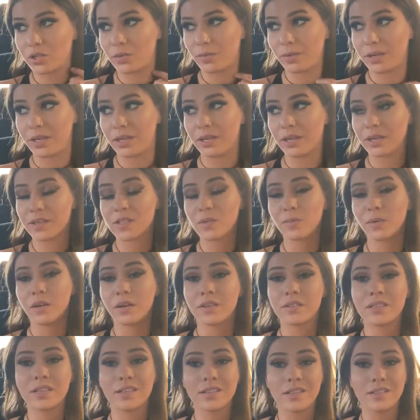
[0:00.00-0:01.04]
to be
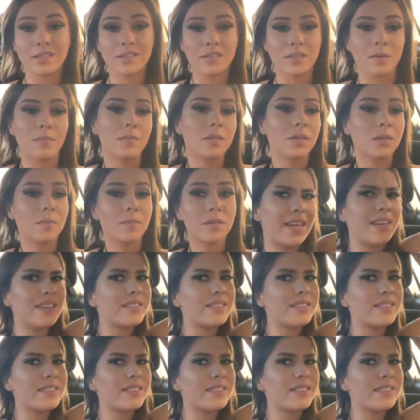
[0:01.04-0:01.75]
experiencing these symptoms.